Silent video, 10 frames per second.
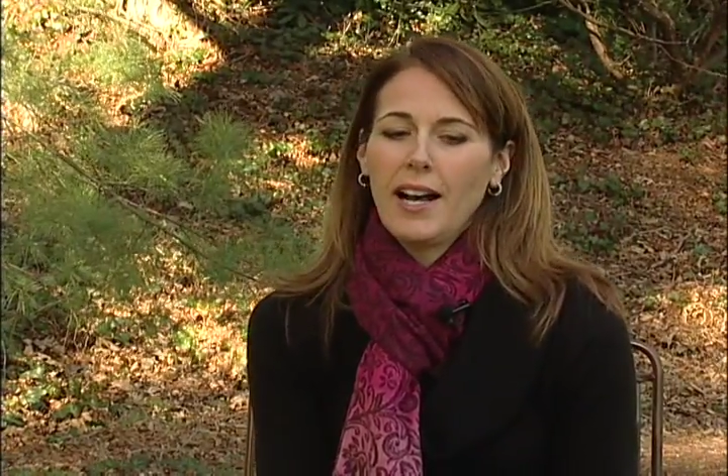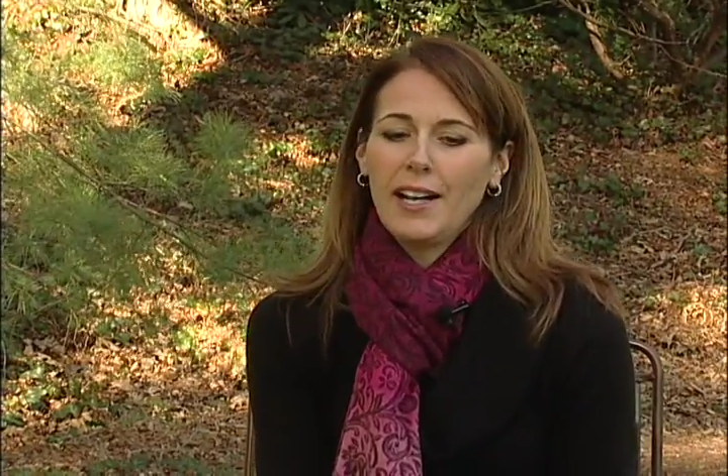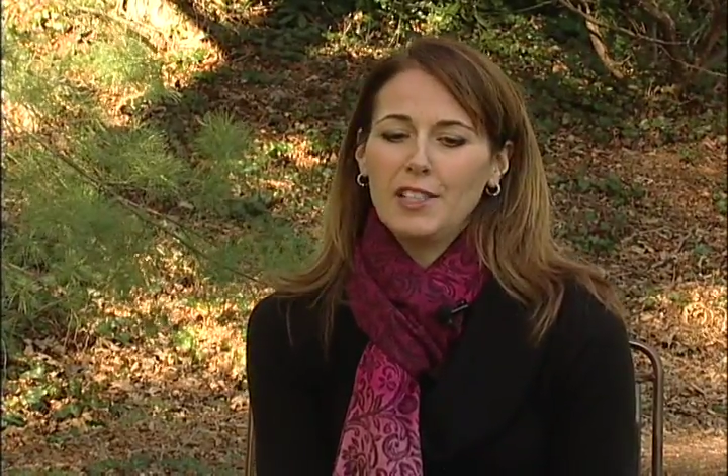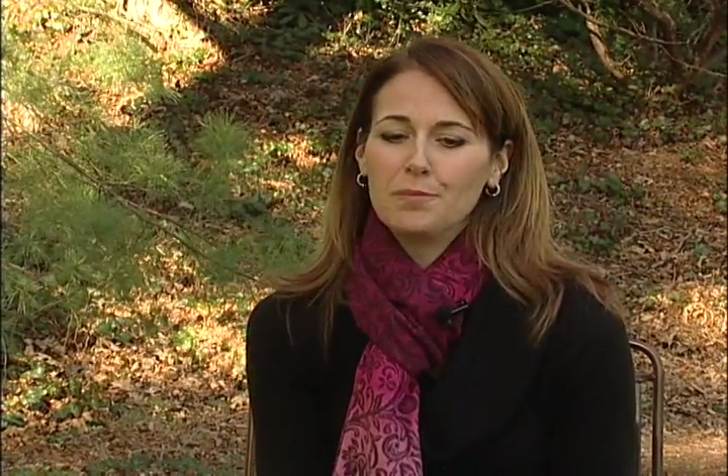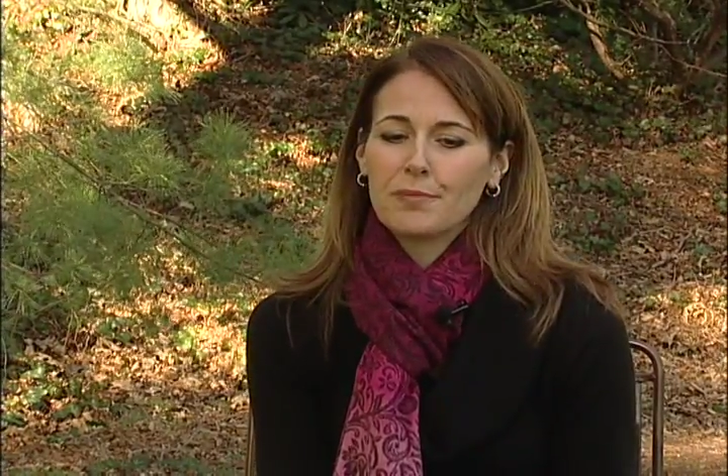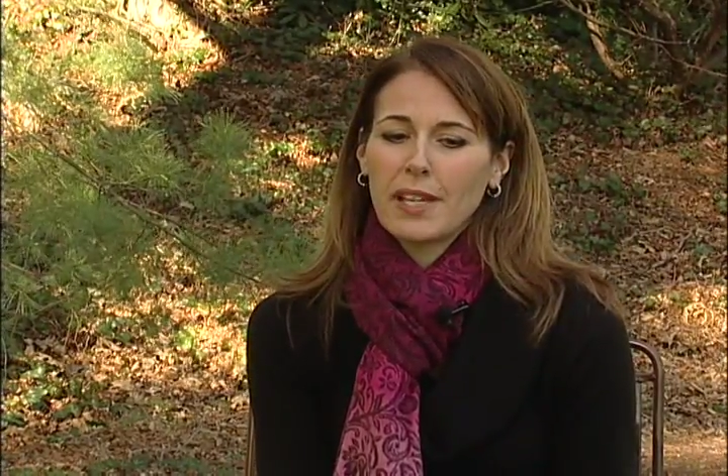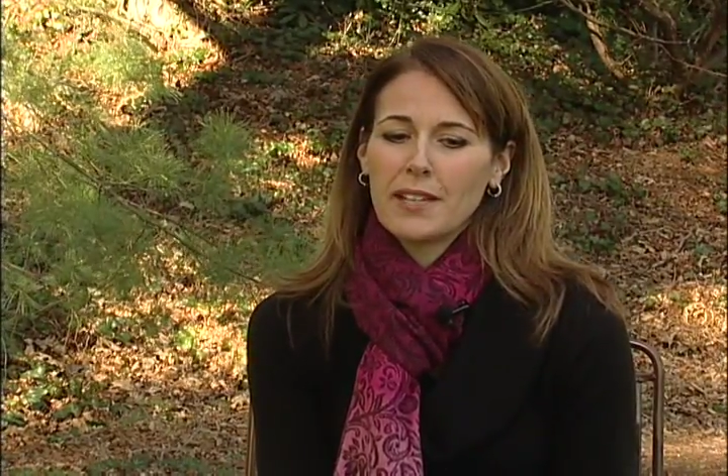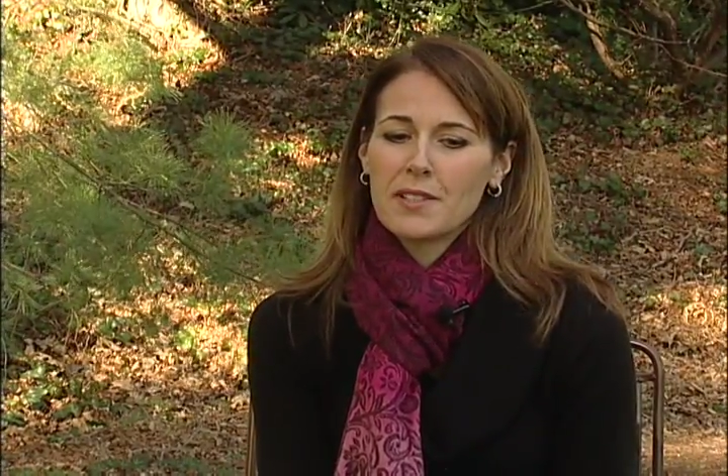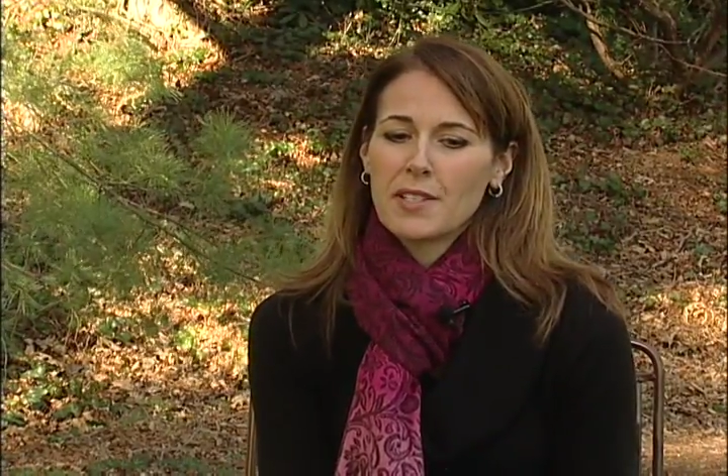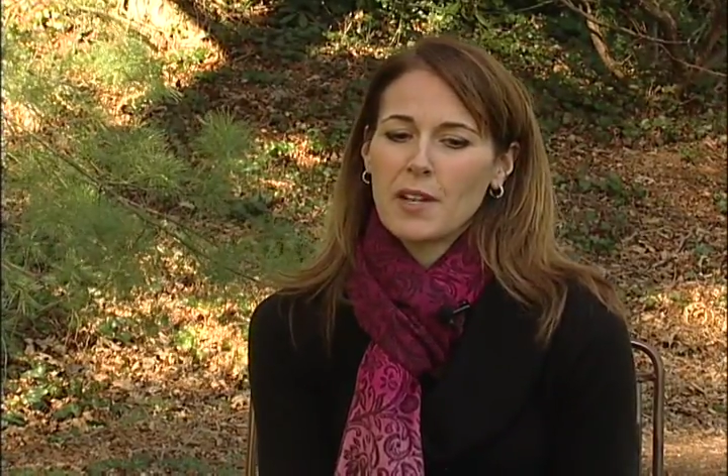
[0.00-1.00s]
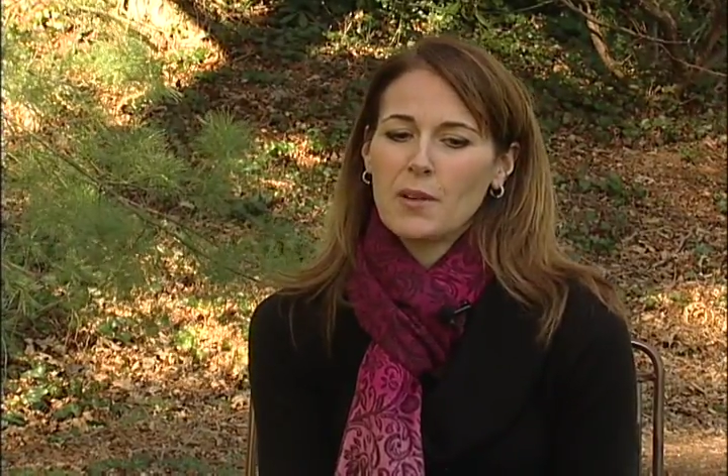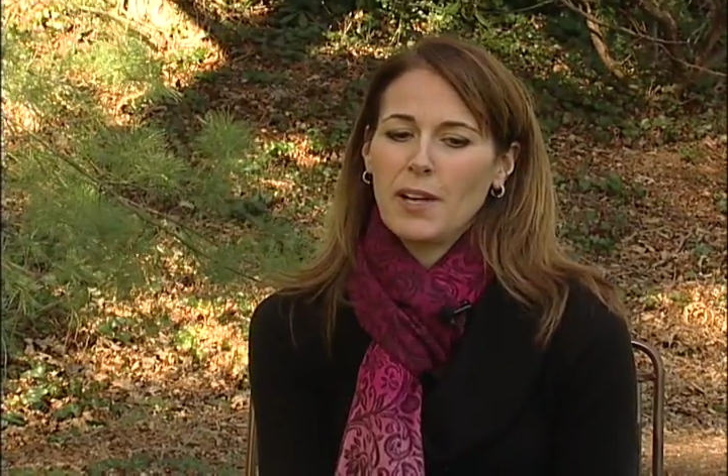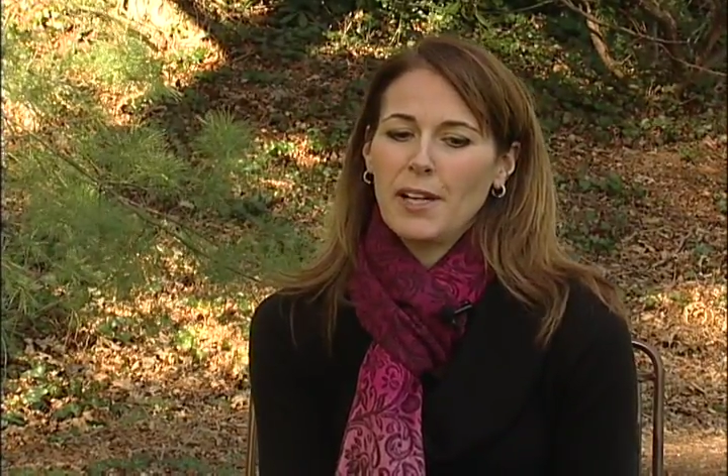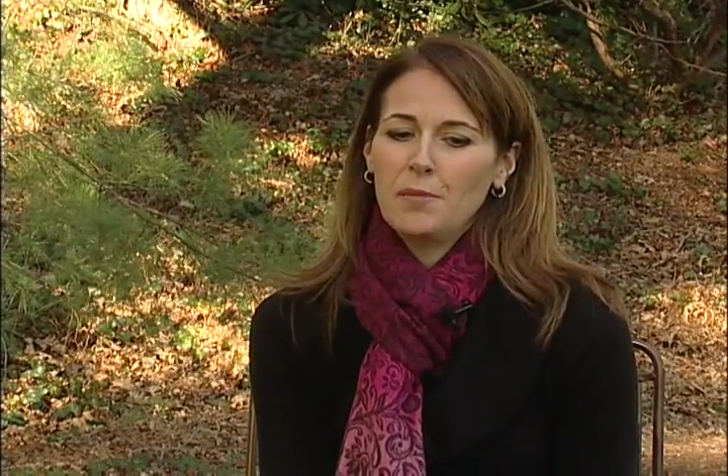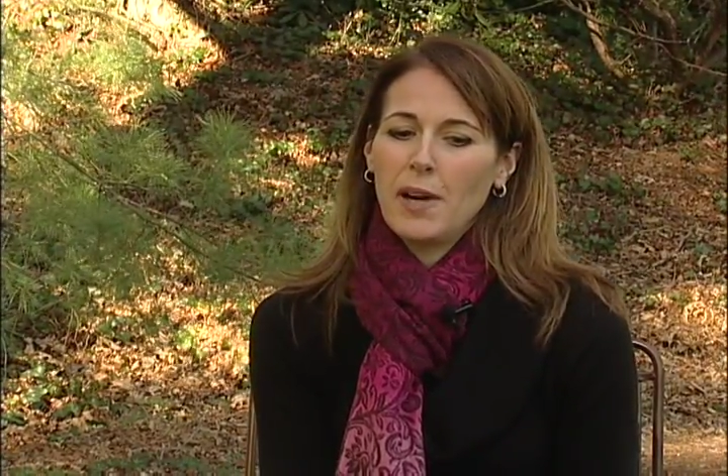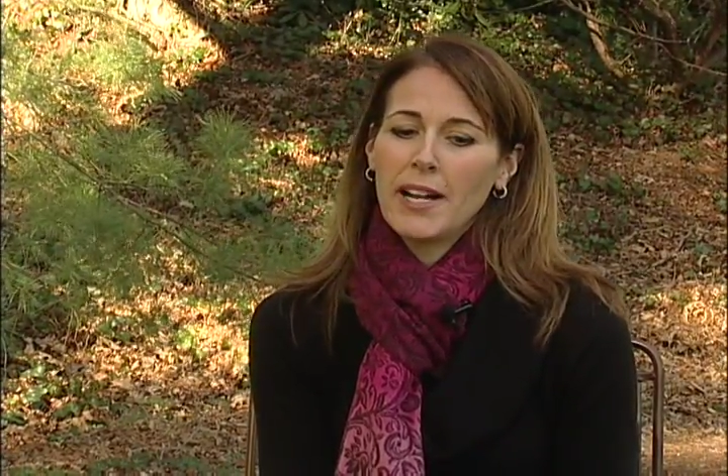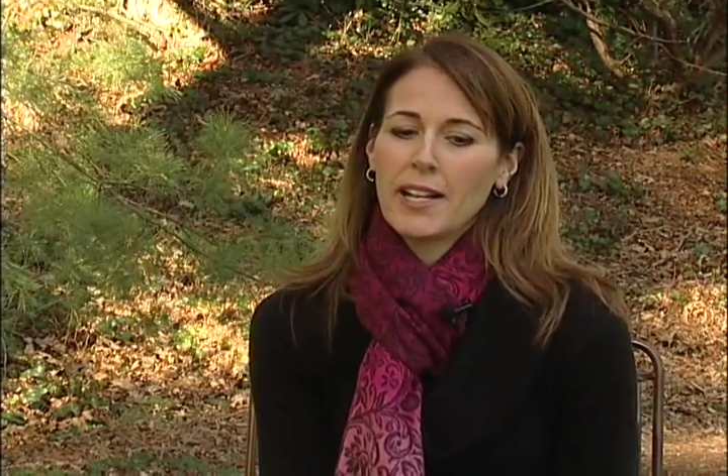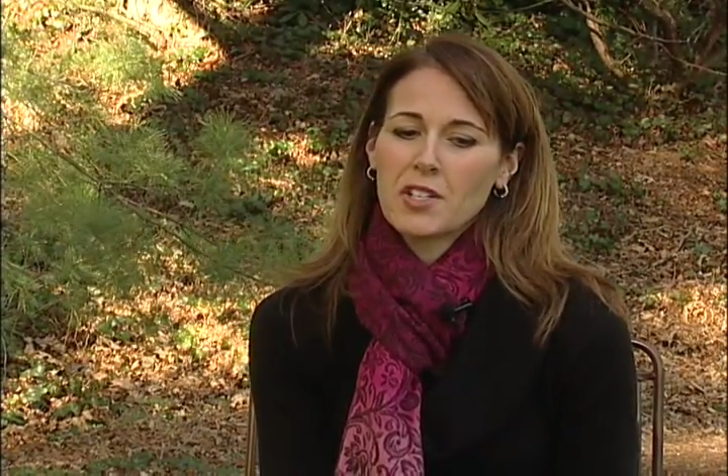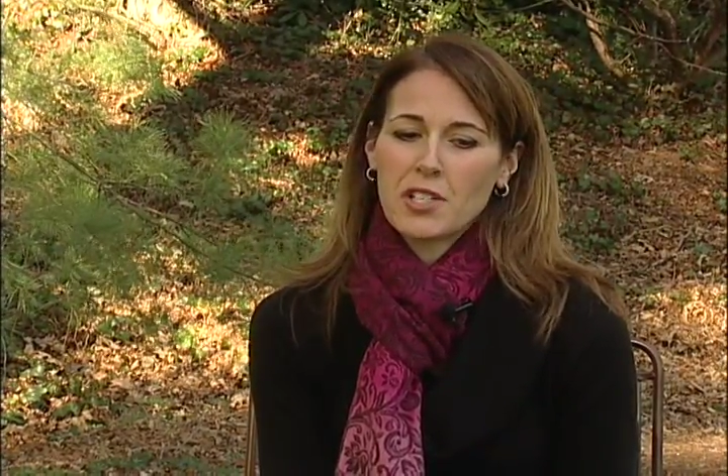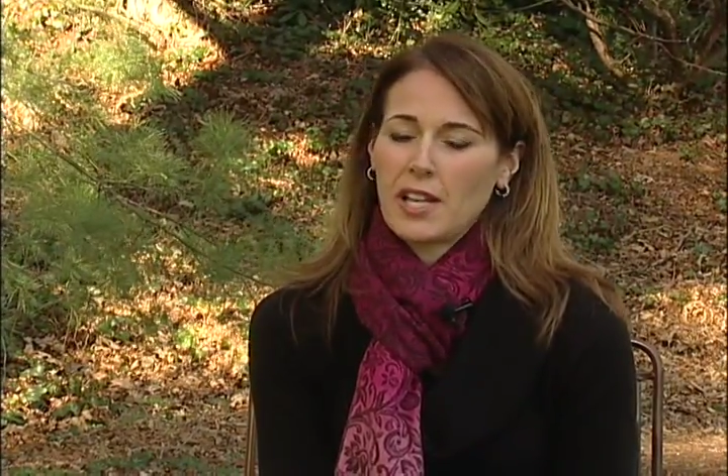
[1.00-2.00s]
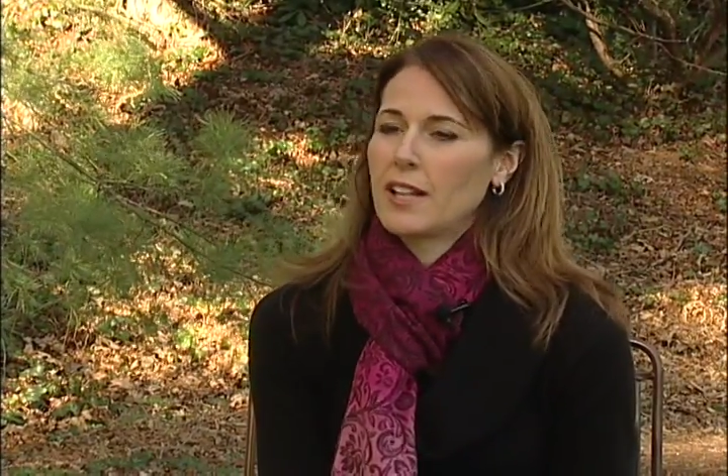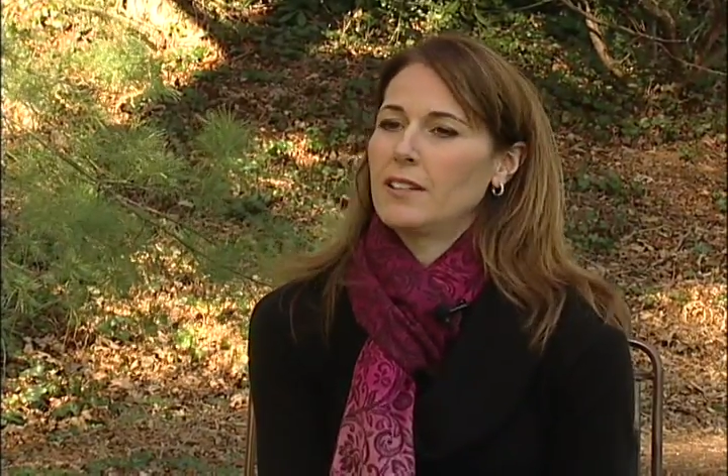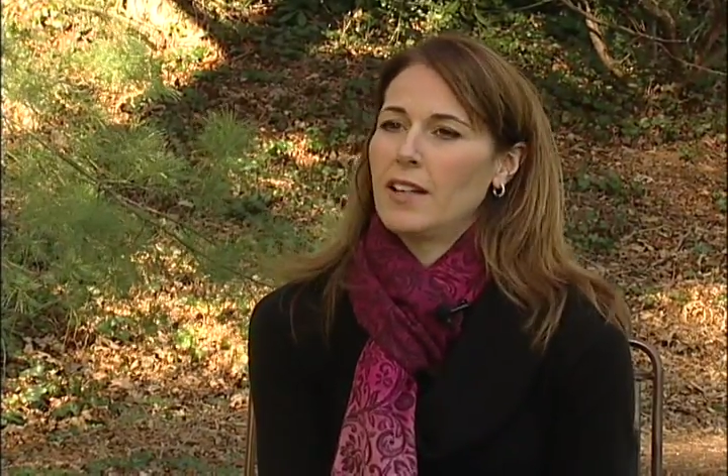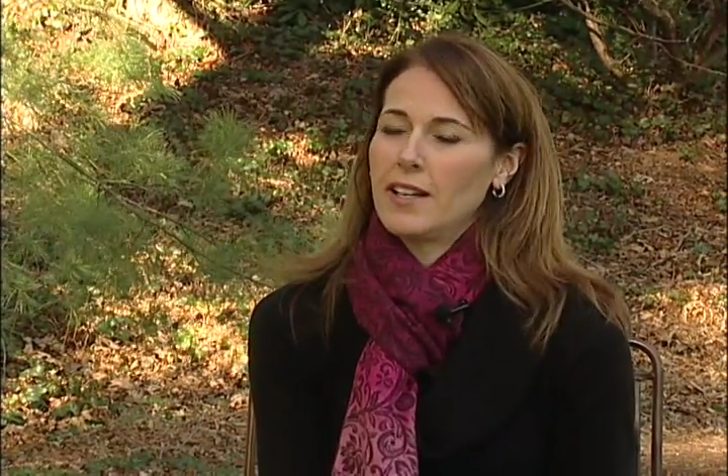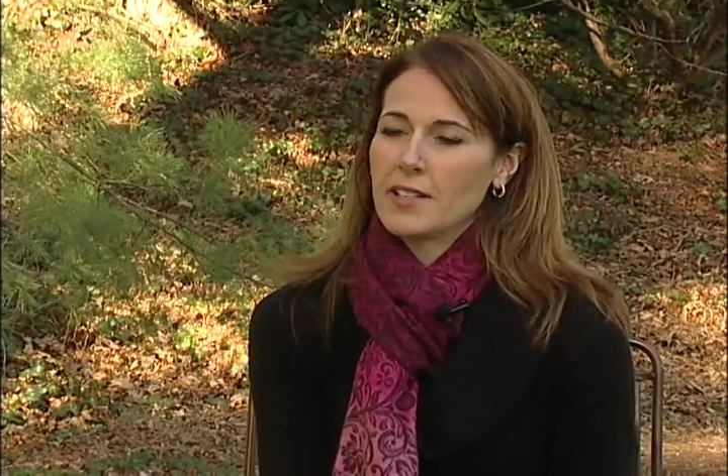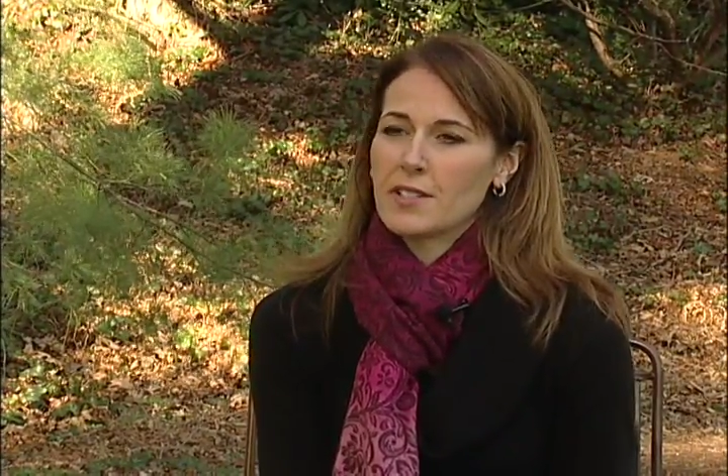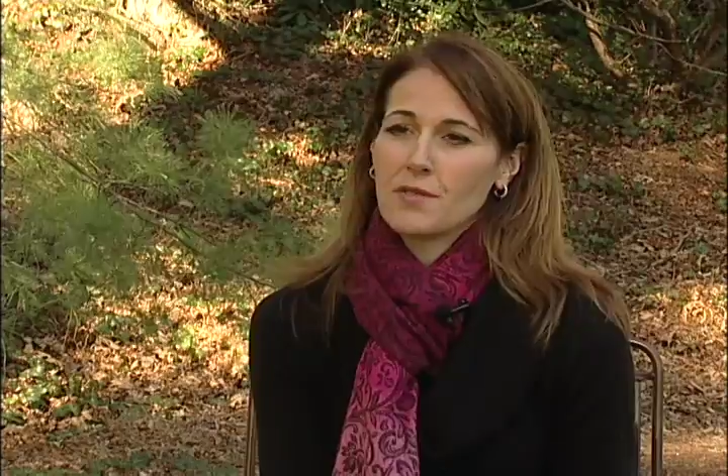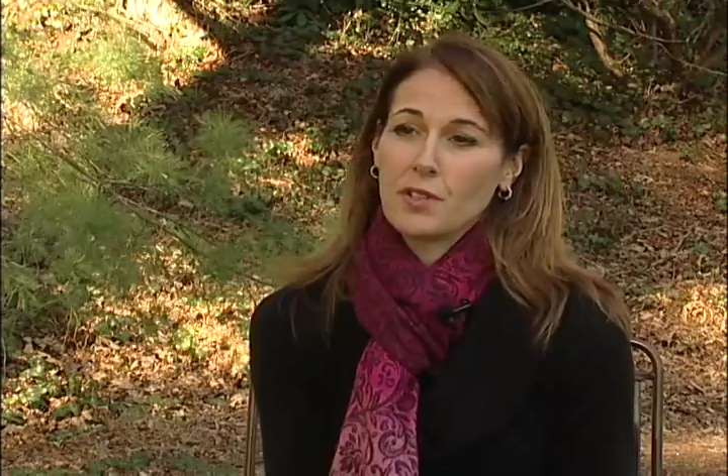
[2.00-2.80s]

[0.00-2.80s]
I actually analyzed